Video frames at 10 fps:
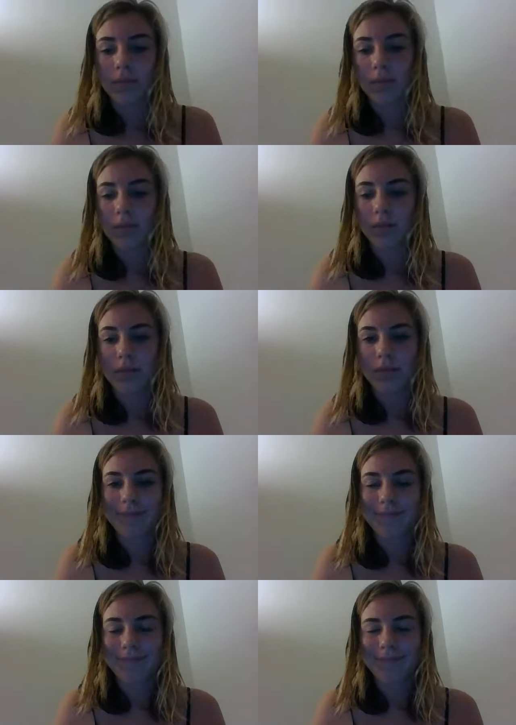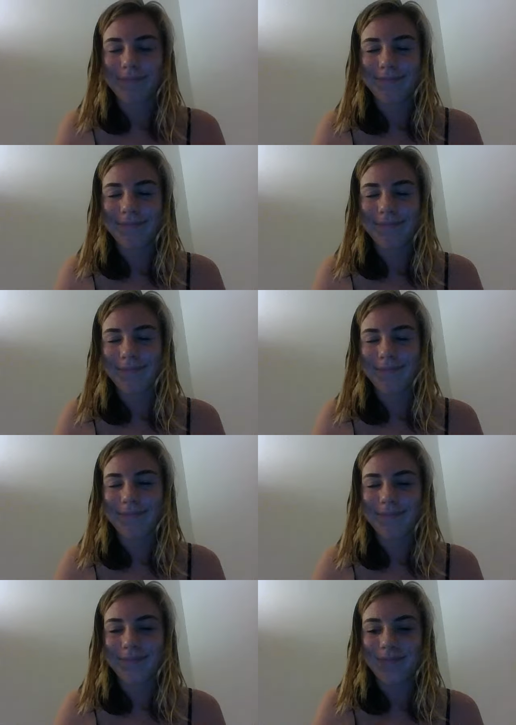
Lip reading: No one is speaking in this clip.